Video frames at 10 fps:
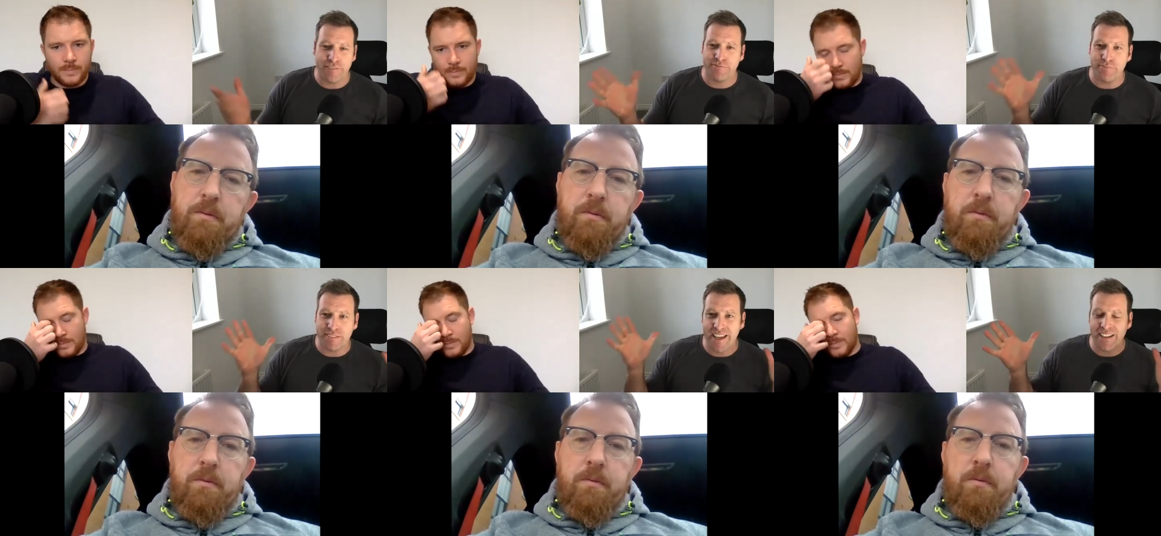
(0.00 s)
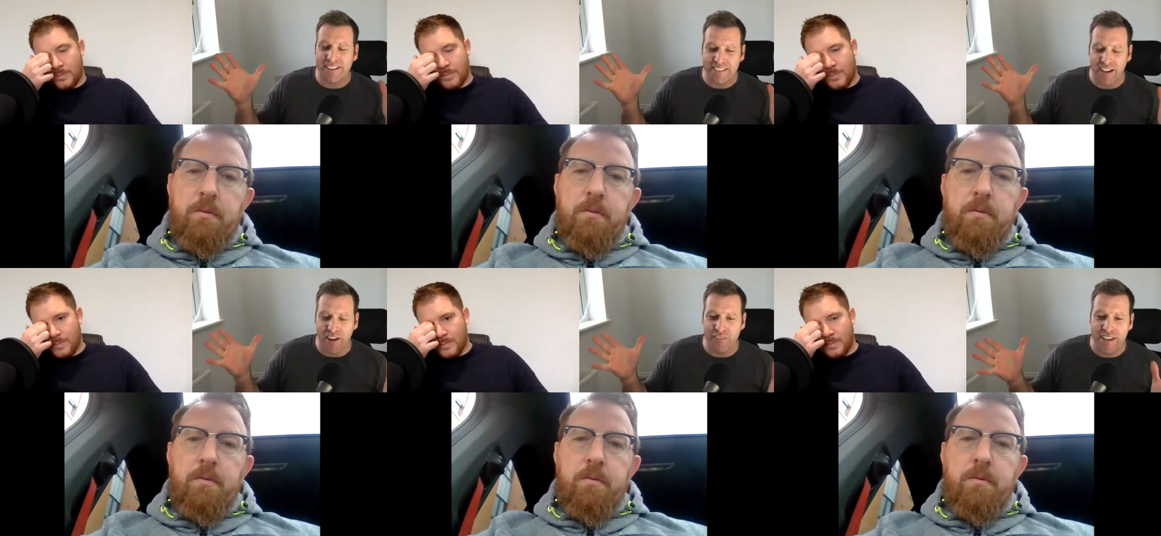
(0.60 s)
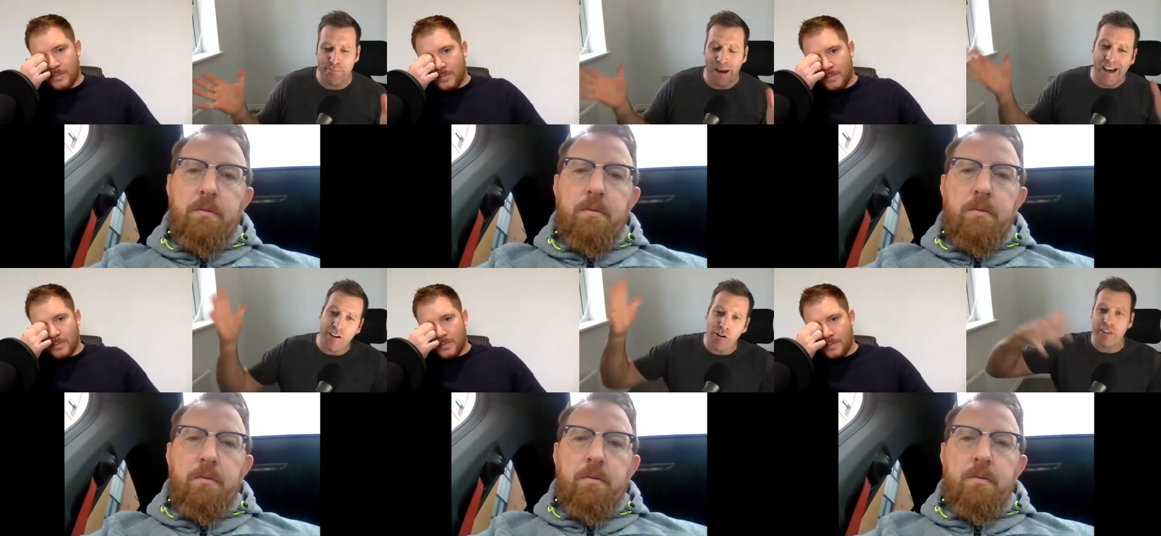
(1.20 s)
Speaker 1: if tenants are having to
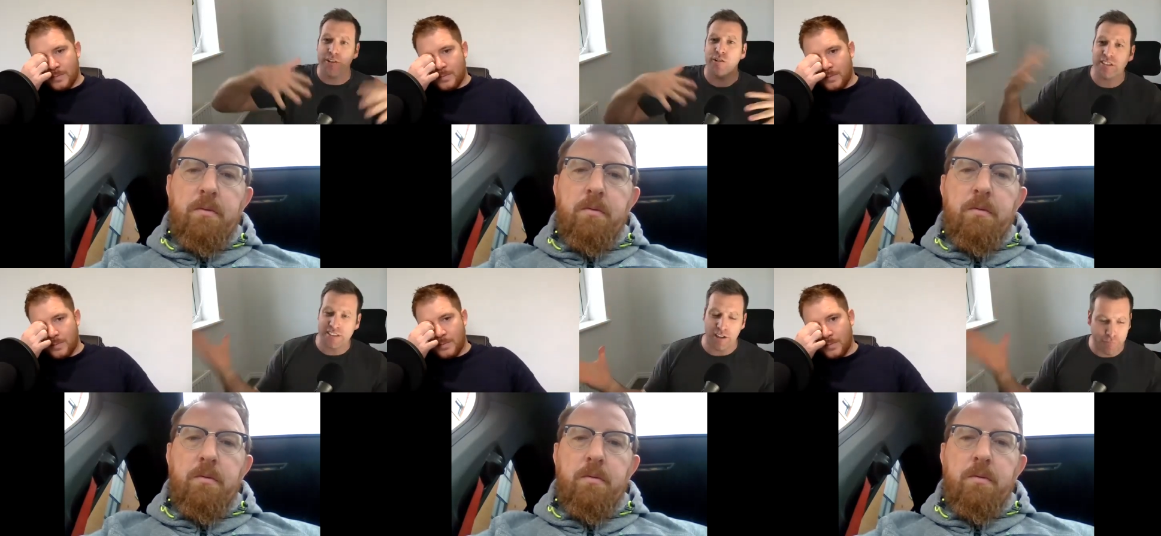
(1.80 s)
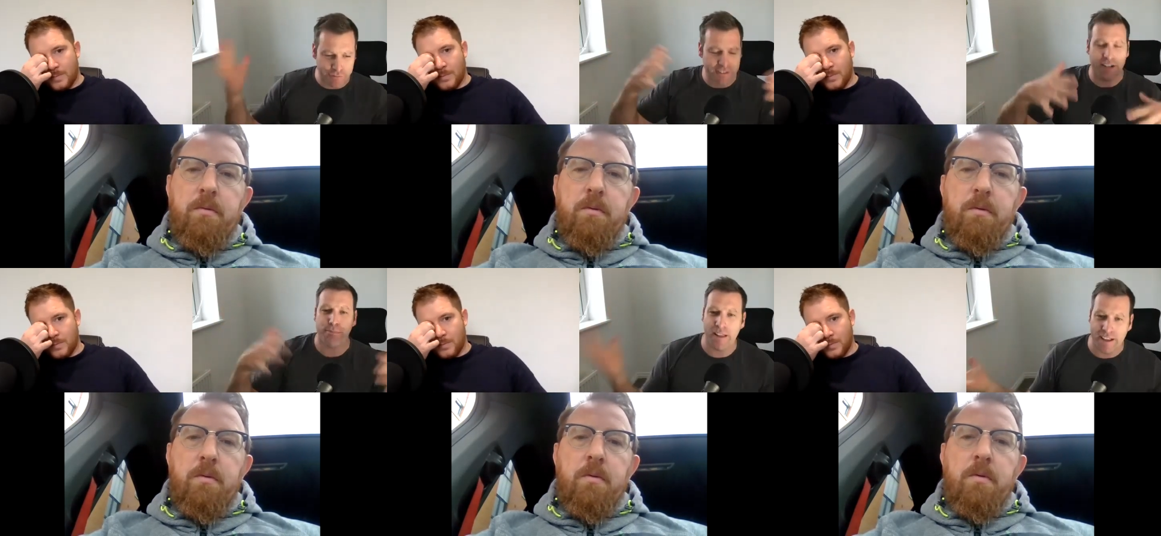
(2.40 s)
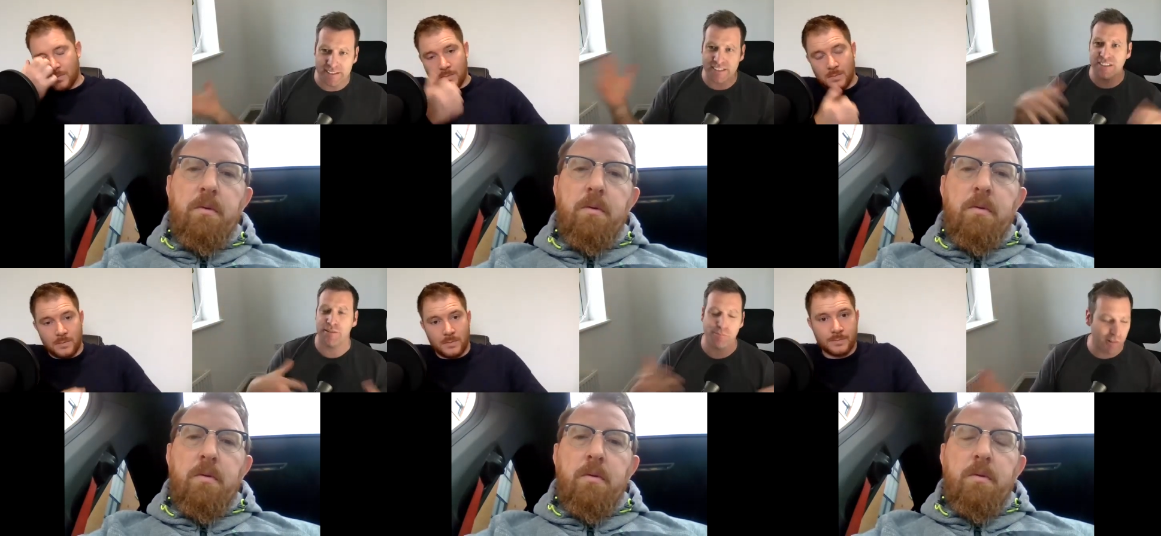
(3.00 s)
buy all their own stuff and their
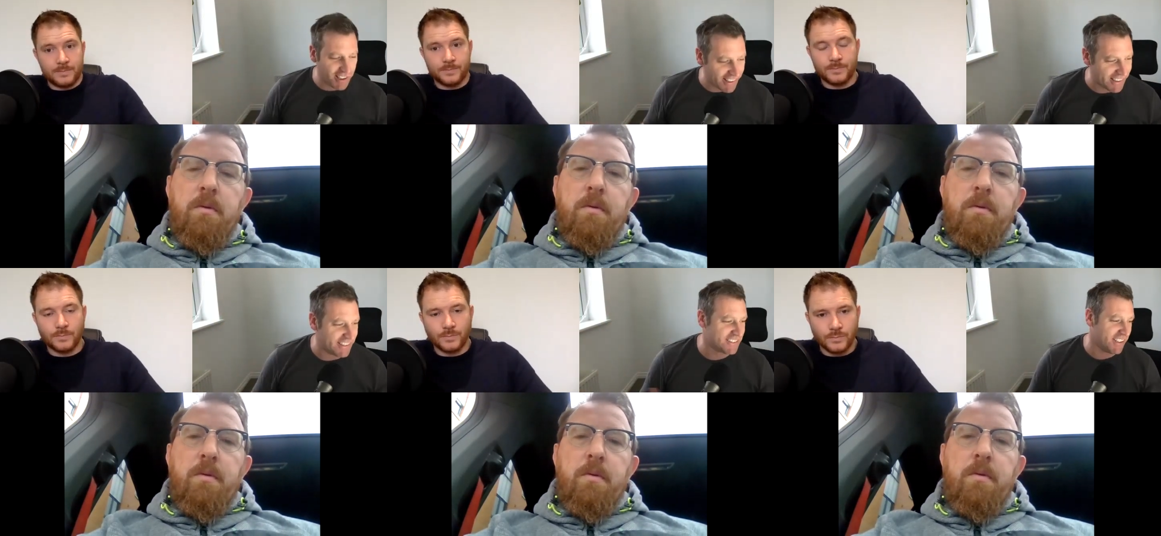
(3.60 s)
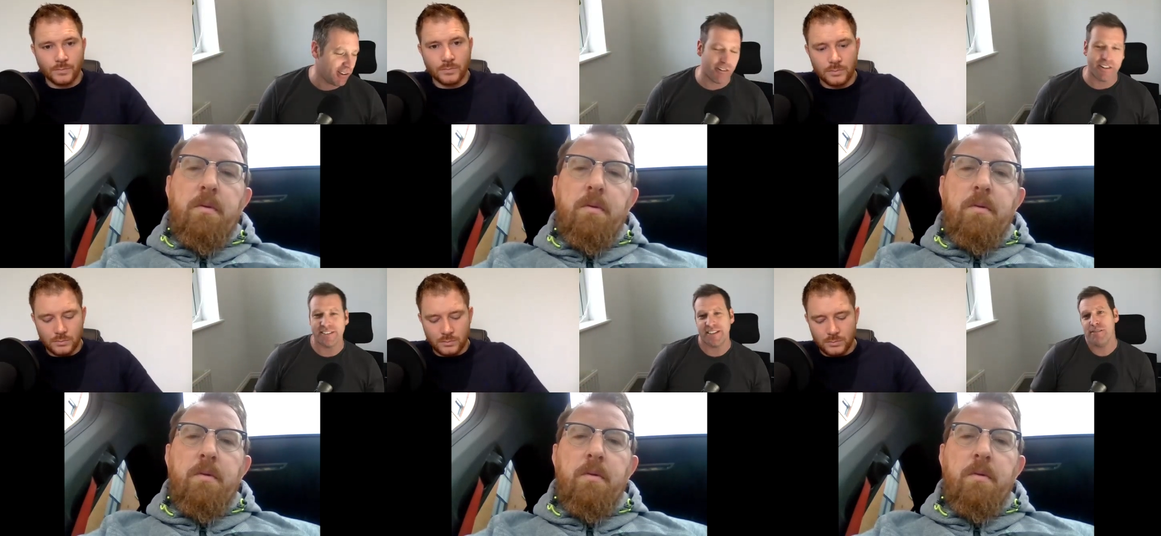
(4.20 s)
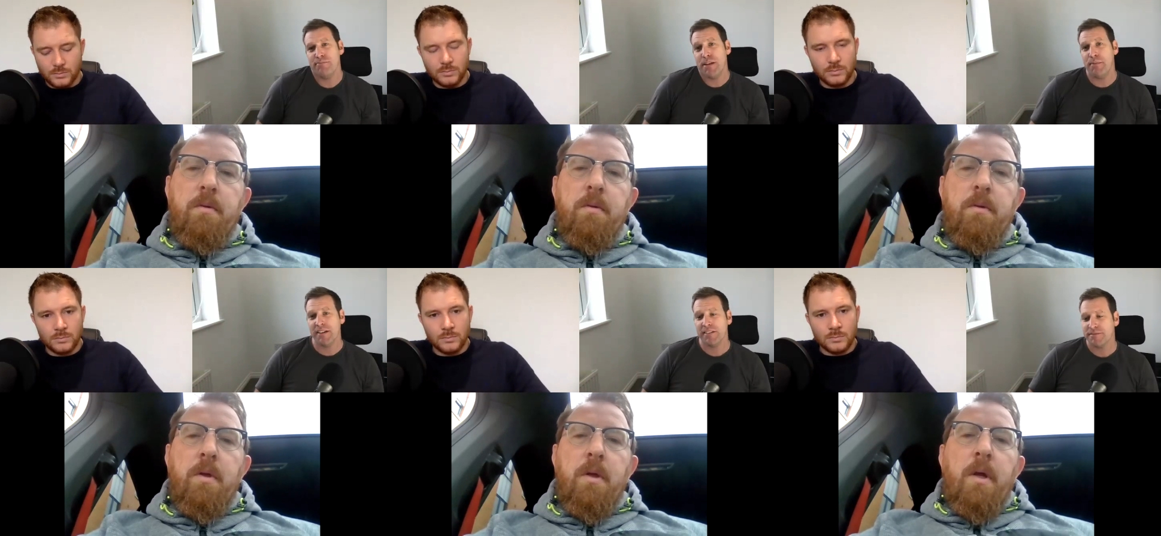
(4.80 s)
appliances, they're more likely to stay longer term,
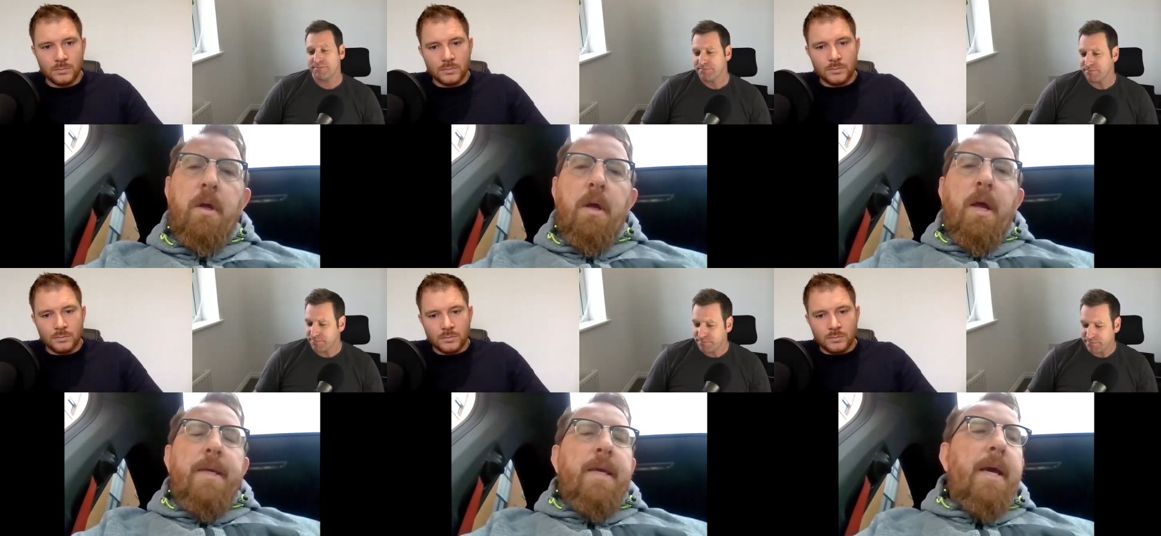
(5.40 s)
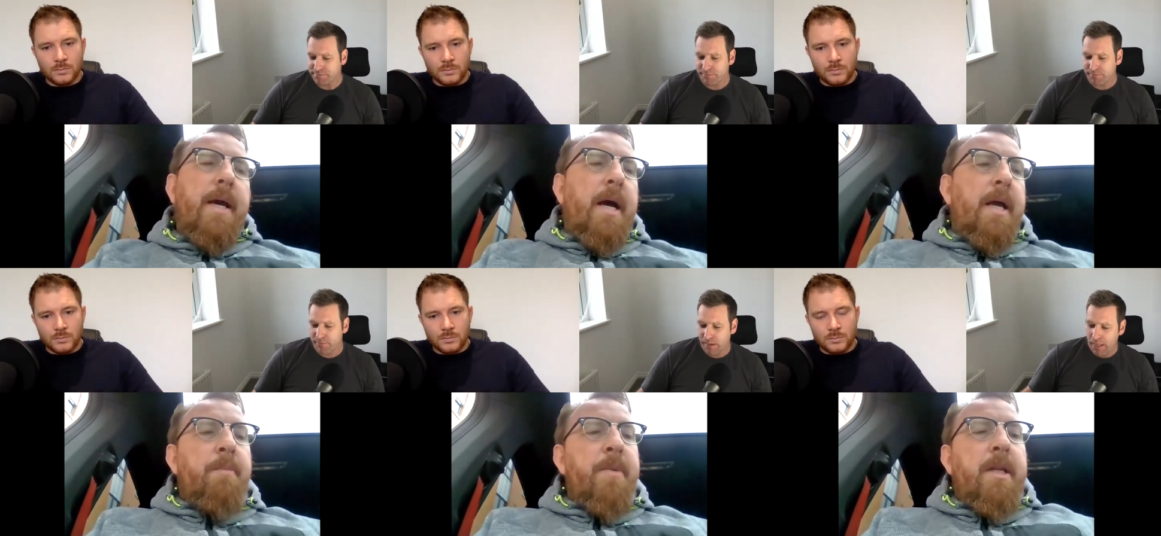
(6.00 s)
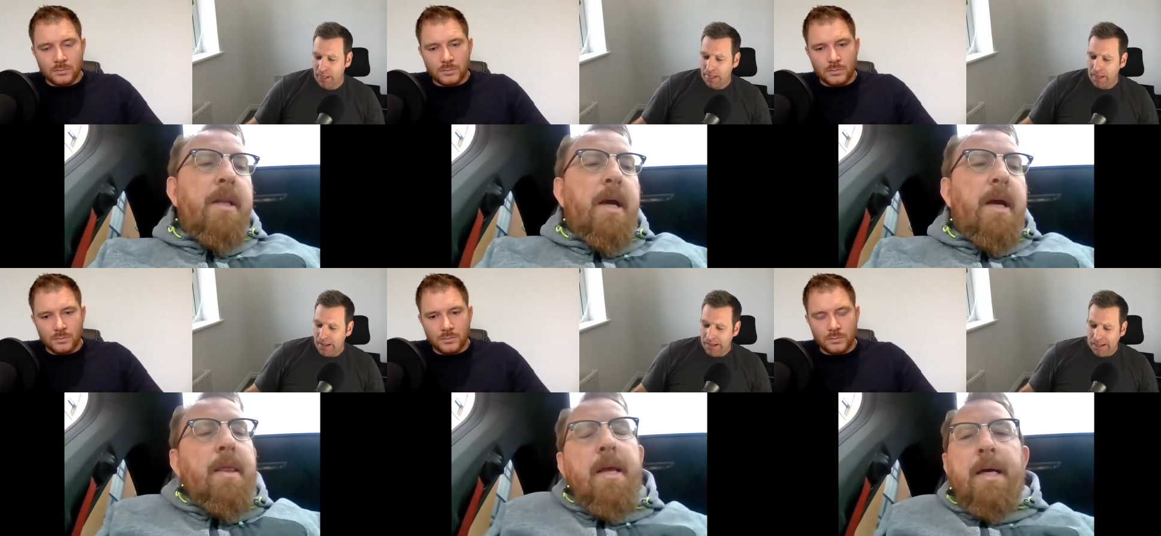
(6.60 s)
maybe.
Speaker 2: Yeah, I, I mean, I,
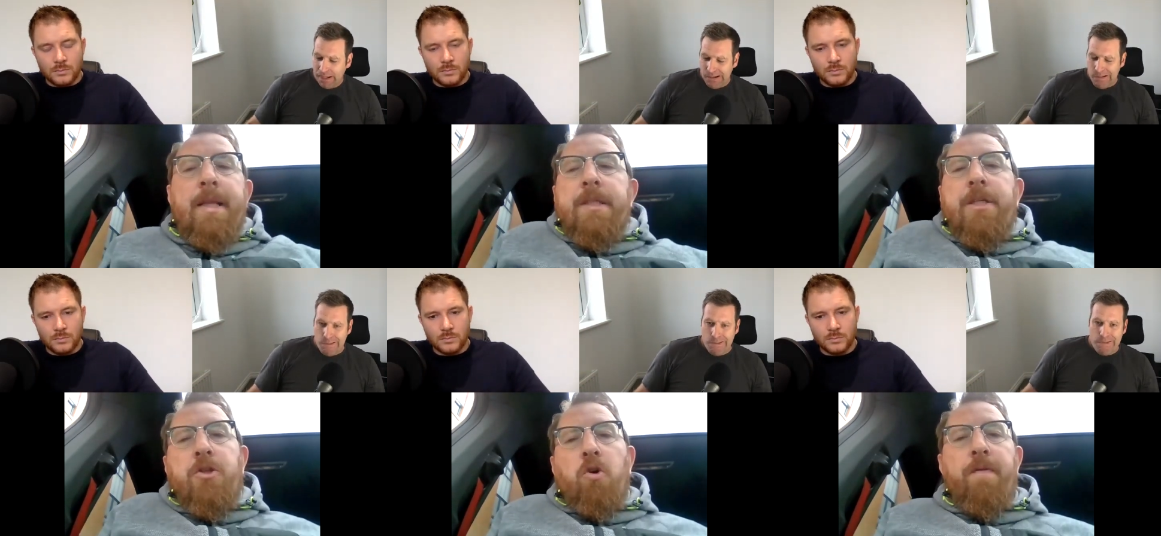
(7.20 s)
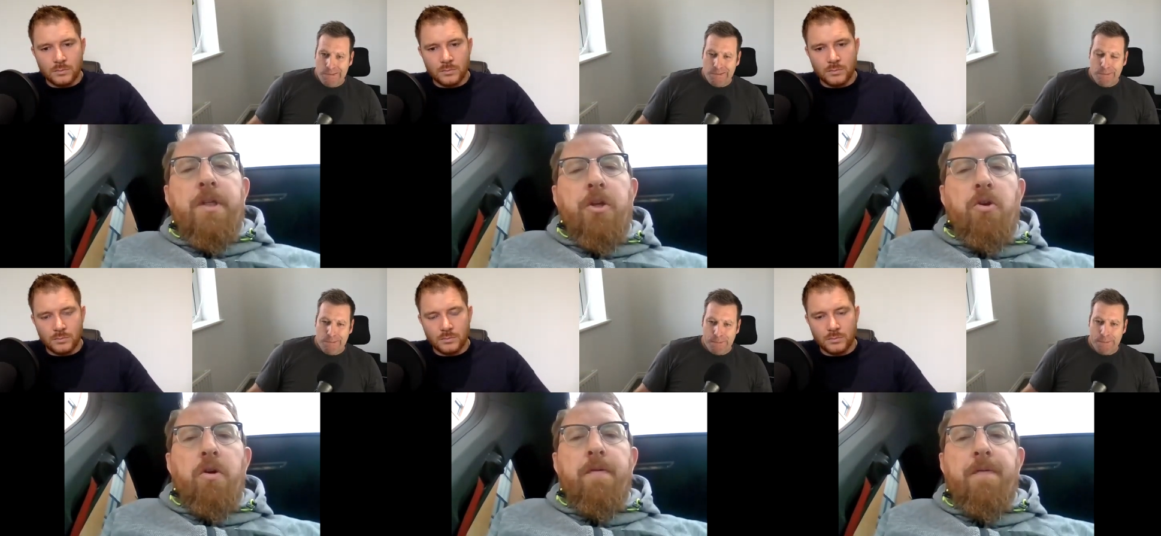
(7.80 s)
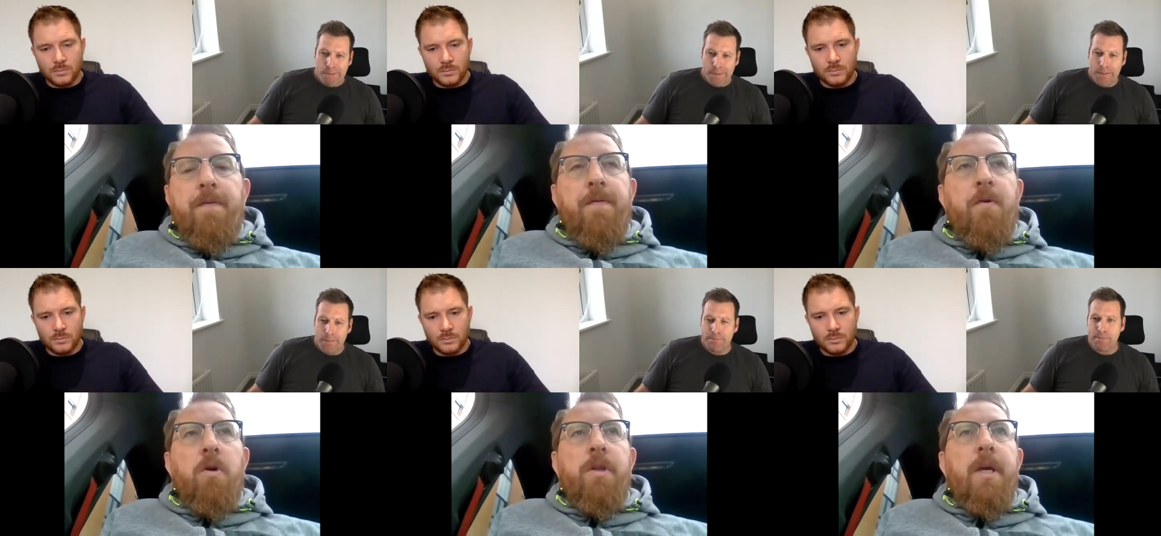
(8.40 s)
I, this is obviously your
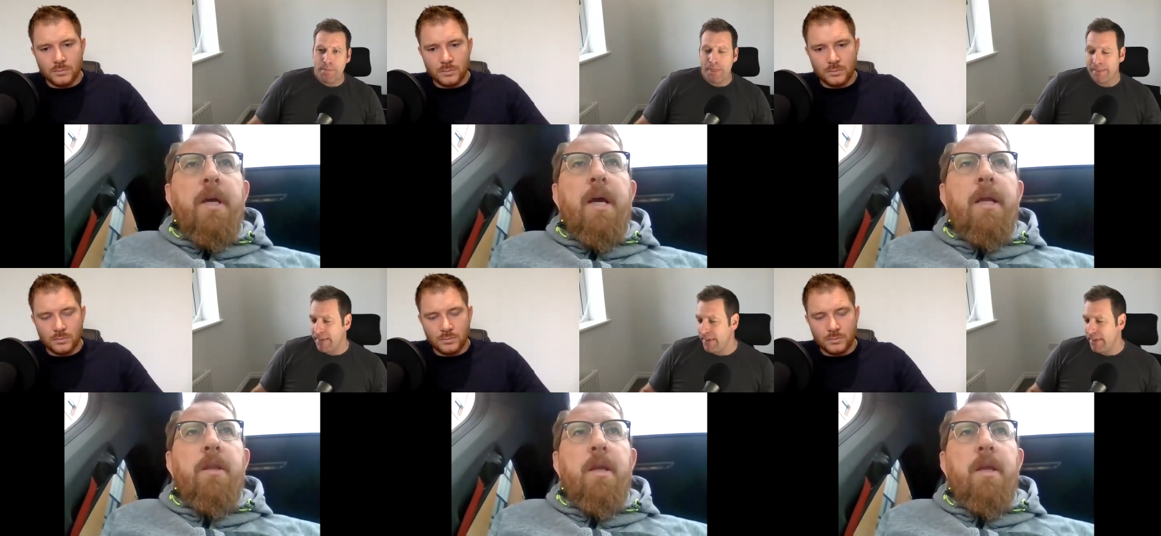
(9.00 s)
forte. I,